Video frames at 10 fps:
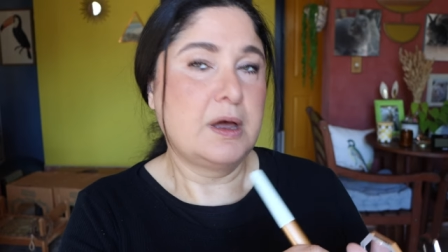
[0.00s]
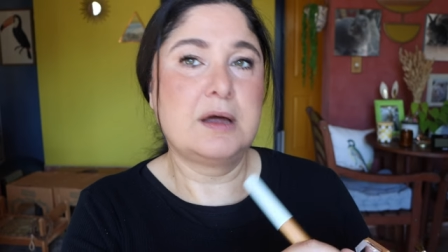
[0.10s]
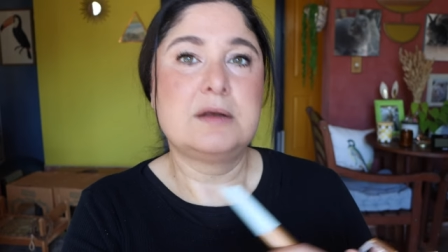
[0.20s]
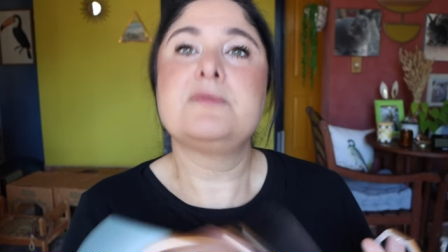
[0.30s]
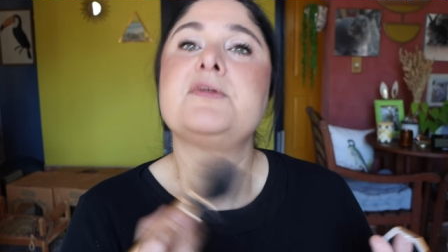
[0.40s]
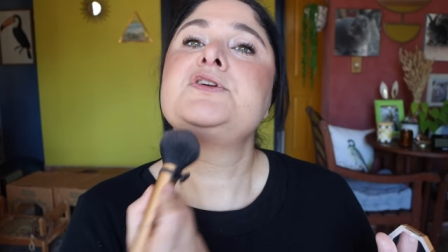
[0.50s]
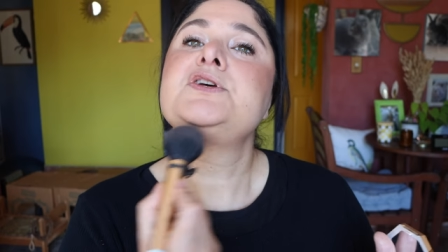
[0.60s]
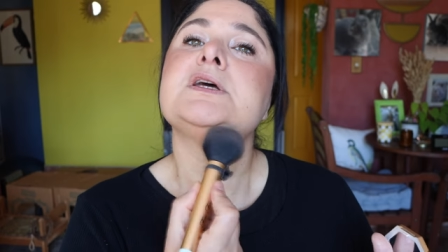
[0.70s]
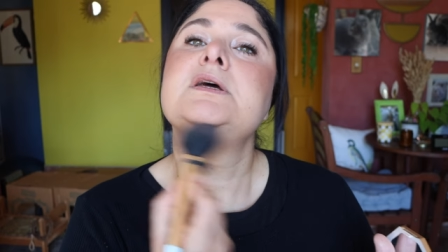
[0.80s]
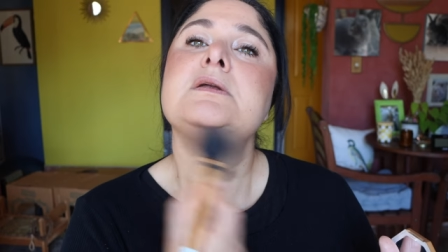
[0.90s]
under the
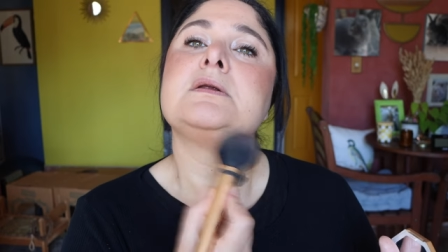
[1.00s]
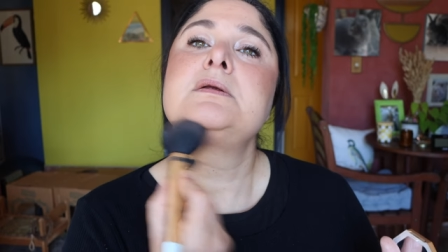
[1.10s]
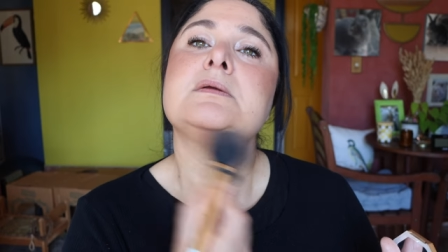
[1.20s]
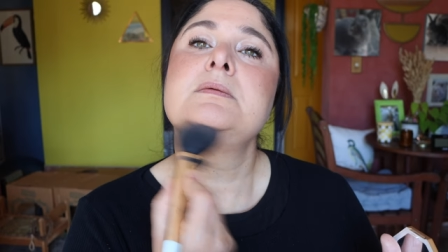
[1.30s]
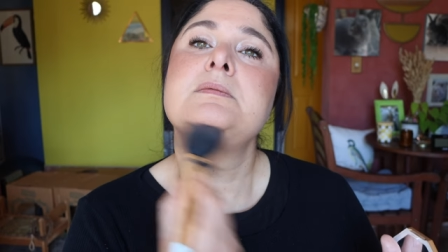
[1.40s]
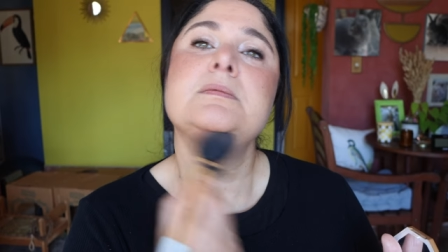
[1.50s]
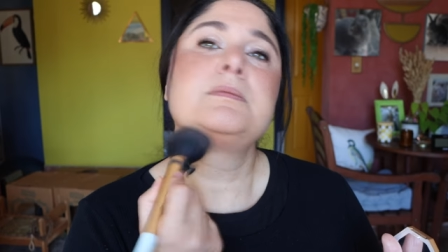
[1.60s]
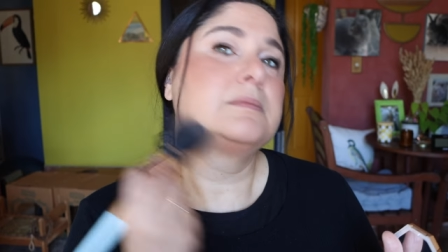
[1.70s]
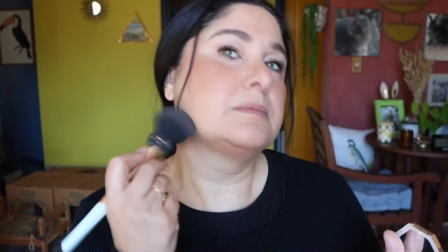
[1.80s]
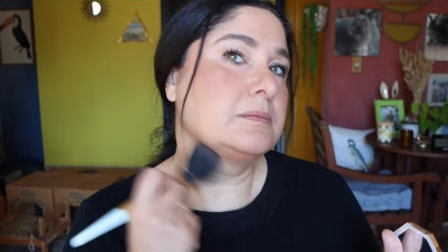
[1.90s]
chin
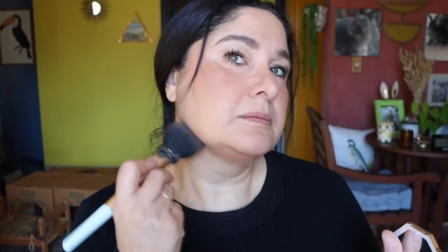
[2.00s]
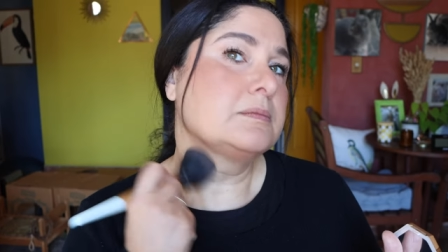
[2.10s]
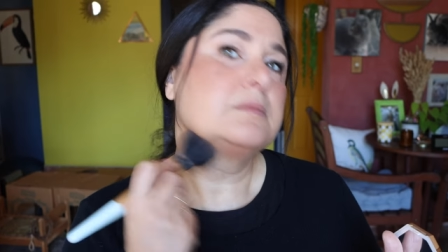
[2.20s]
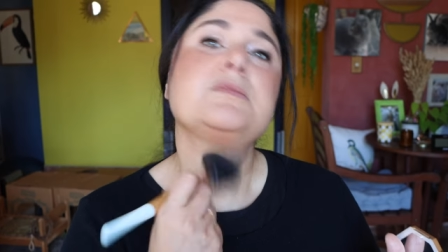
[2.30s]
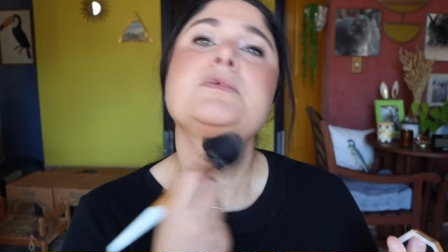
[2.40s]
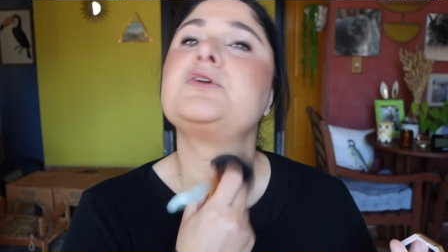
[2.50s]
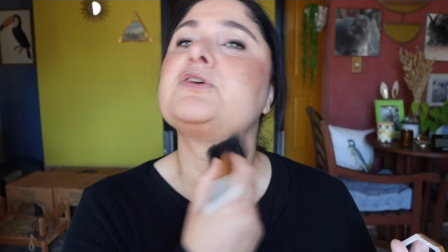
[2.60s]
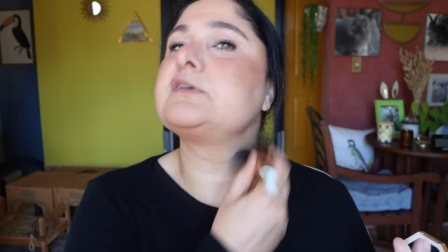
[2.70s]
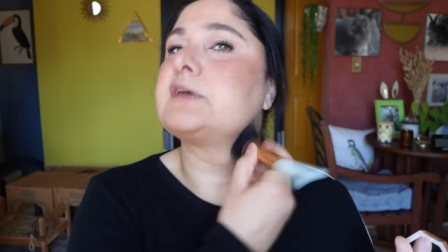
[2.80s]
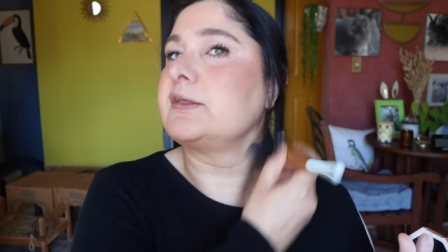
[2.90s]
and
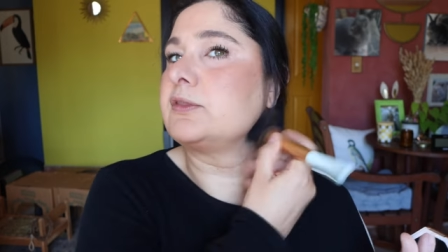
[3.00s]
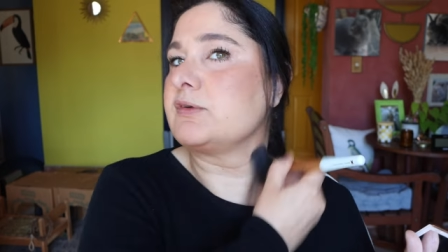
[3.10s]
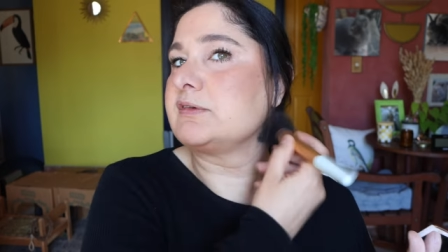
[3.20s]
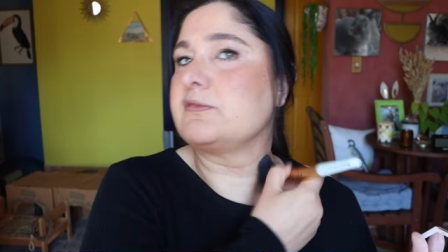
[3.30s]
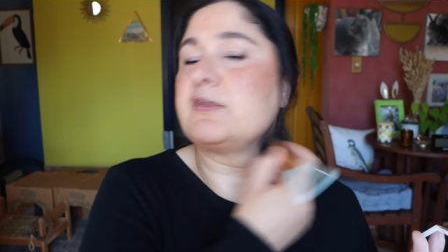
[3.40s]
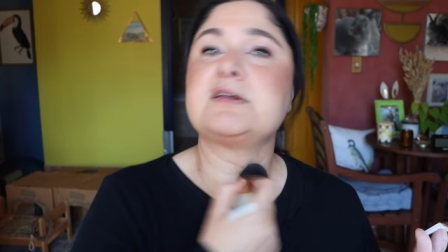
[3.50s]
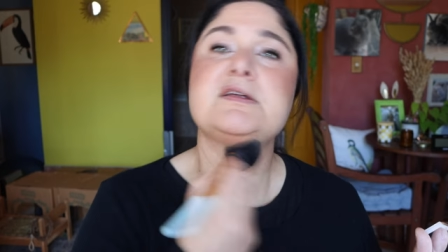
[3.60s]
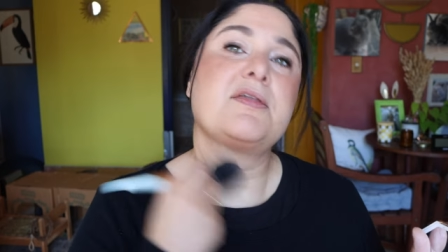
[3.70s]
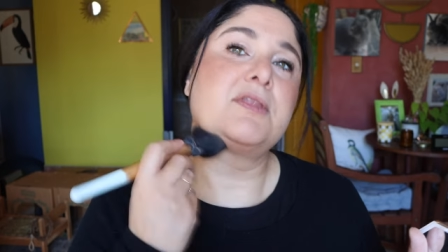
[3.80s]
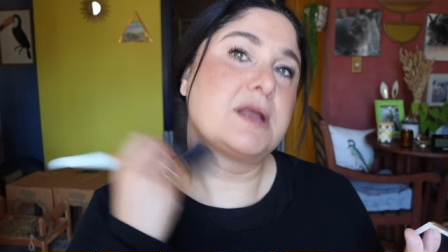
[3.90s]
just take the rest of that
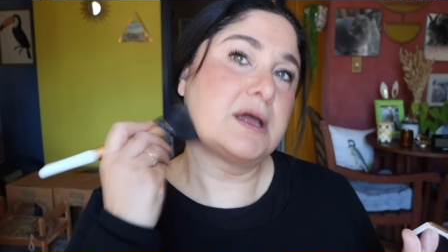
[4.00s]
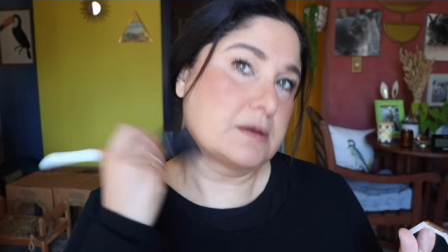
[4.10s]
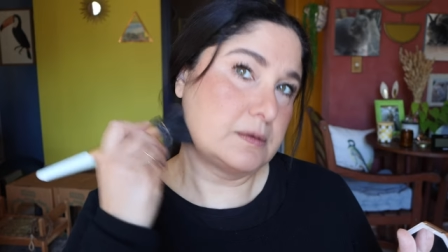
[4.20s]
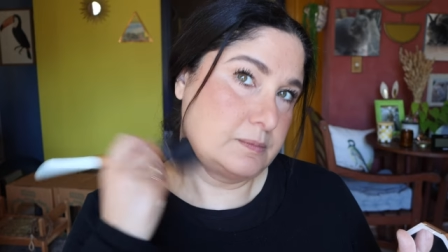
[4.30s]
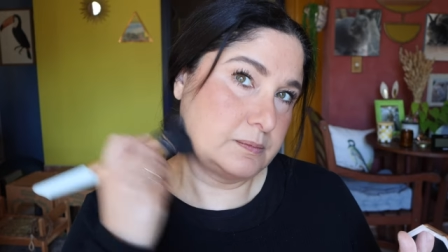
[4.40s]
down the neck.